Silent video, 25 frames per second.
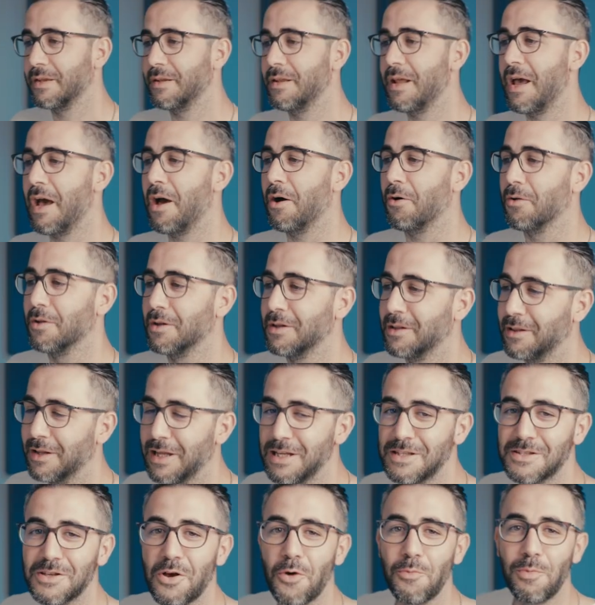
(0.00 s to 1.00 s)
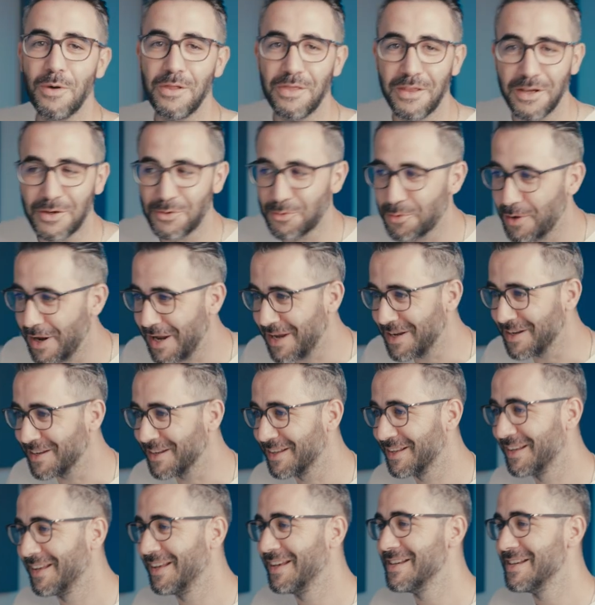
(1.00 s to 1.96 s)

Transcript: Now, let's open the grain.